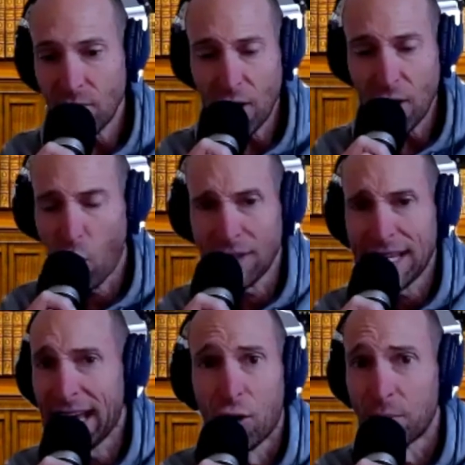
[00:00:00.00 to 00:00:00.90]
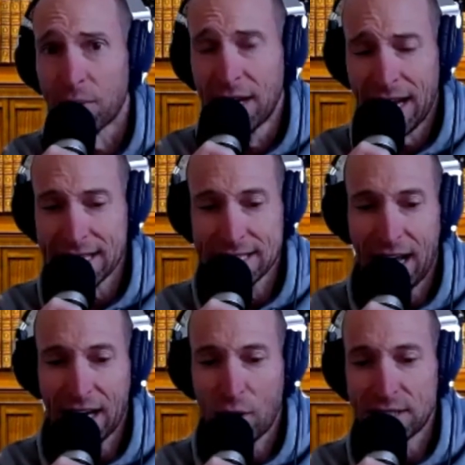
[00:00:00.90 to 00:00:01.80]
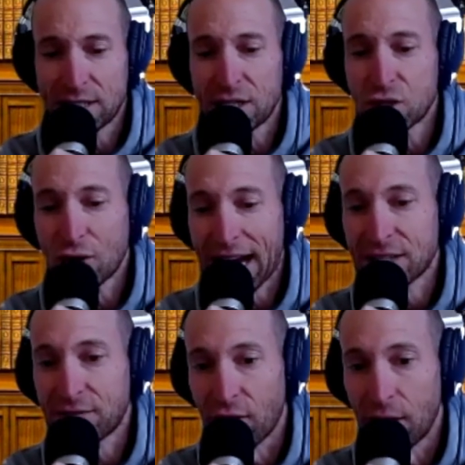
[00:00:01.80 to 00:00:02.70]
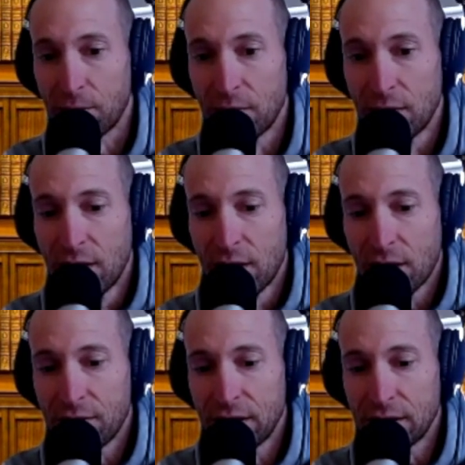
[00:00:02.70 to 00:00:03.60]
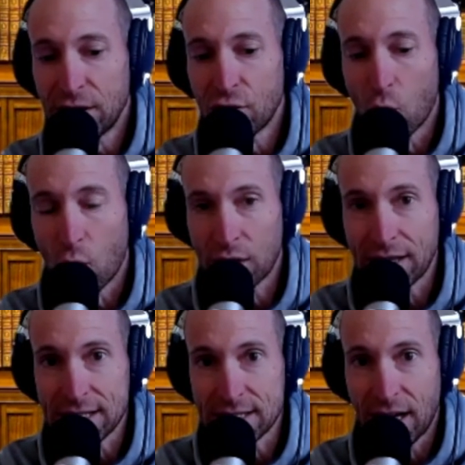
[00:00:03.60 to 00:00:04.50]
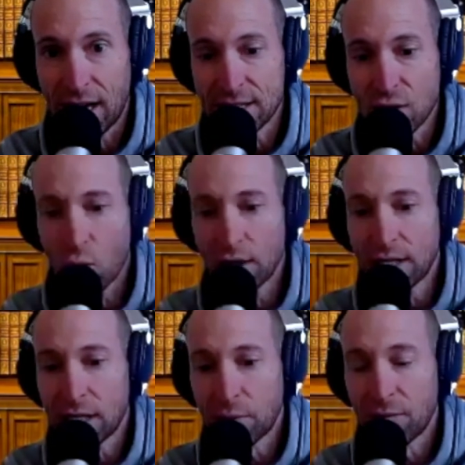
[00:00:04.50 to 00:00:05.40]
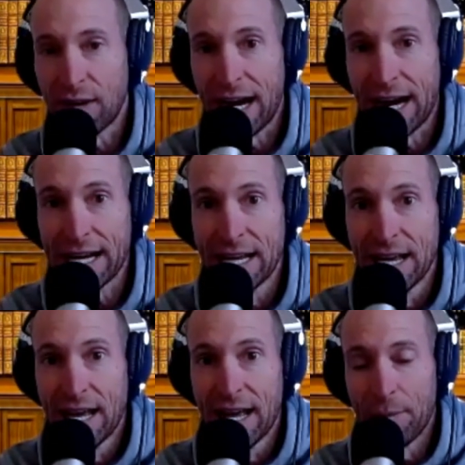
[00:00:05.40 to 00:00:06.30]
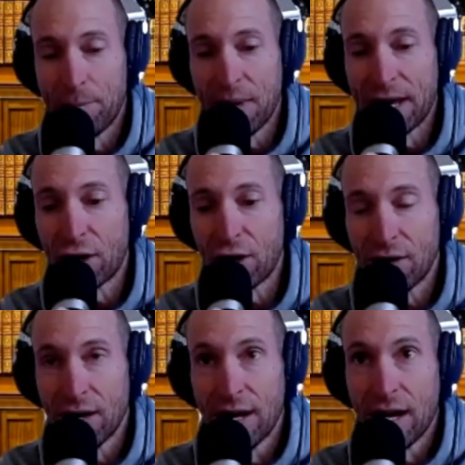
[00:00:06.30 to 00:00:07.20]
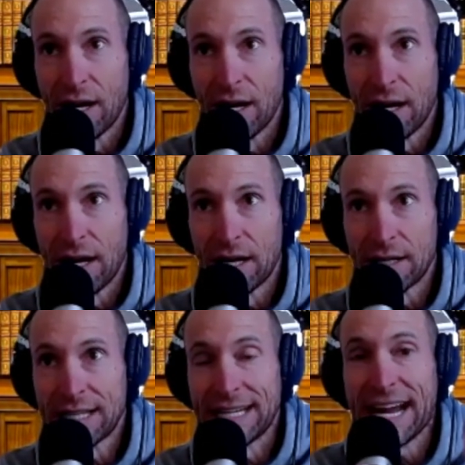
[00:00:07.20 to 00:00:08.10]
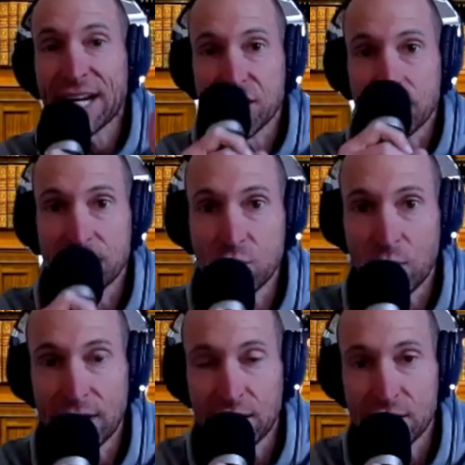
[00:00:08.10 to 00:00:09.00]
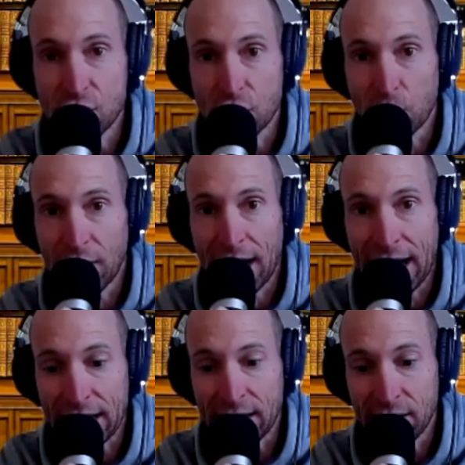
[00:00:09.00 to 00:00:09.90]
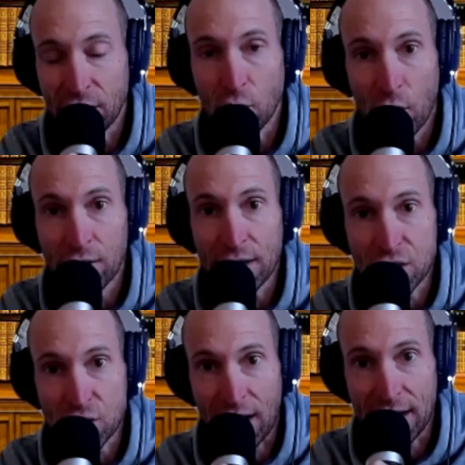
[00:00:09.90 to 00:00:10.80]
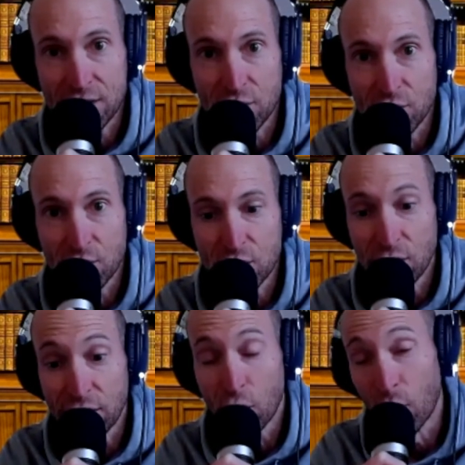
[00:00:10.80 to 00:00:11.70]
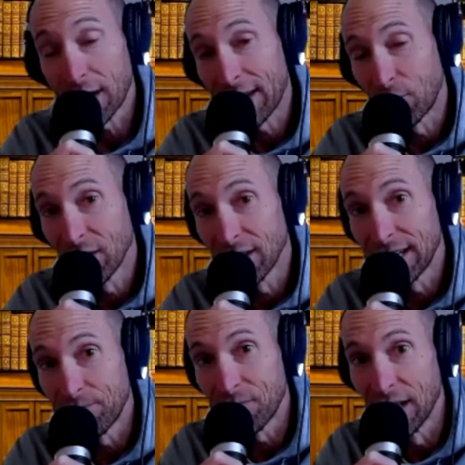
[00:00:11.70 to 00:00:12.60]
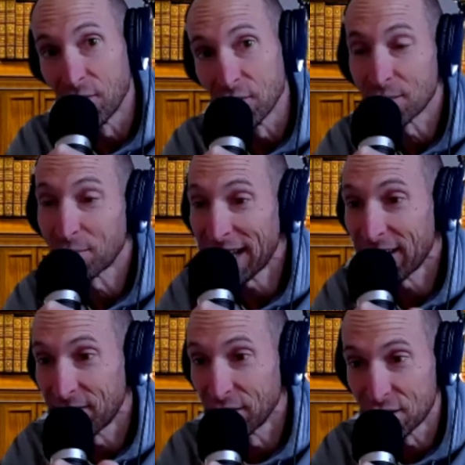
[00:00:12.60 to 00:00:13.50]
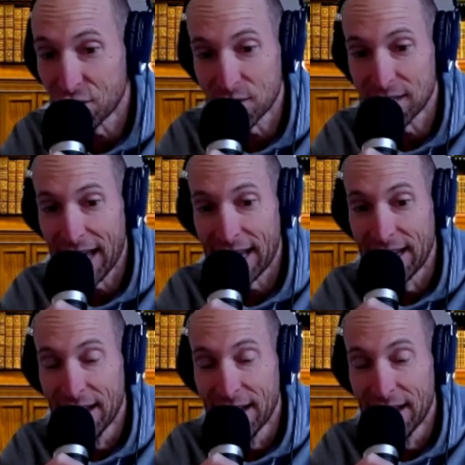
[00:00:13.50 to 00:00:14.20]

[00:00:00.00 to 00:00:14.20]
only help. It's not going to detract from the legal work that is done, it's only going to provide a better connection between the consumer and the lawyer that's trying to do the legal work. And really, it levels the playing field, as you said,